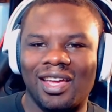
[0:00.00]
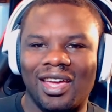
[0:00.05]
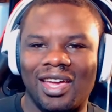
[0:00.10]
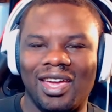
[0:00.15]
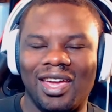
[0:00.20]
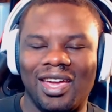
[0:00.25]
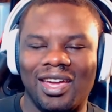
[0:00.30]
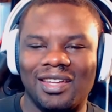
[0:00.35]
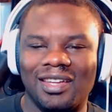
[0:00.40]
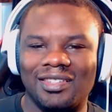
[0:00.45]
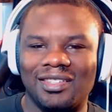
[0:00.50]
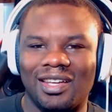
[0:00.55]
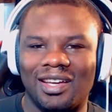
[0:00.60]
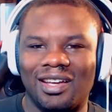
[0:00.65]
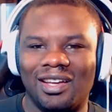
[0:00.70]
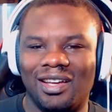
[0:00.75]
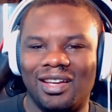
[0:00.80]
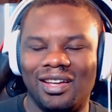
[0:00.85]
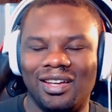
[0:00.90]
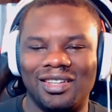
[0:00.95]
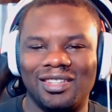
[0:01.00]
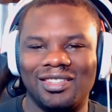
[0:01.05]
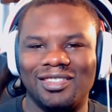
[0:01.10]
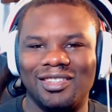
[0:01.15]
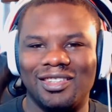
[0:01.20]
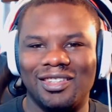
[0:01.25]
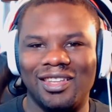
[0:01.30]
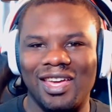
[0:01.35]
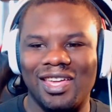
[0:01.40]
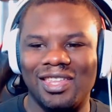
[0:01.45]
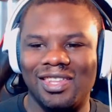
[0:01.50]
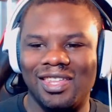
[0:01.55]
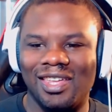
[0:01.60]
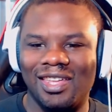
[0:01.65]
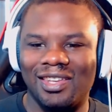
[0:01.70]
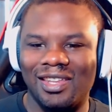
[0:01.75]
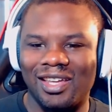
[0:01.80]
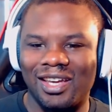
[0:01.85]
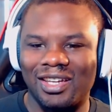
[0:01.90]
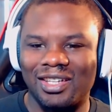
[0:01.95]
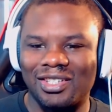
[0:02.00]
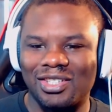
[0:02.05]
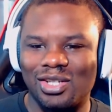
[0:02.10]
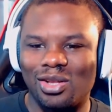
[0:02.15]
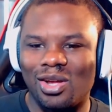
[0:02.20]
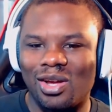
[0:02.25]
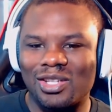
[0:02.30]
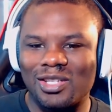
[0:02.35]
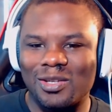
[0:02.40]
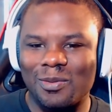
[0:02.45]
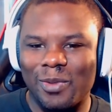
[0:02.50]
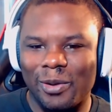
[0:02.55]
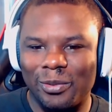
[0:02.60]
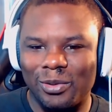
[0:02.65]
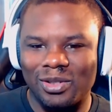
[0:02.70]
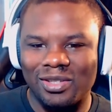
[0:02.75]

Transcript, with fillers: and. Uh, and then like she lost the memory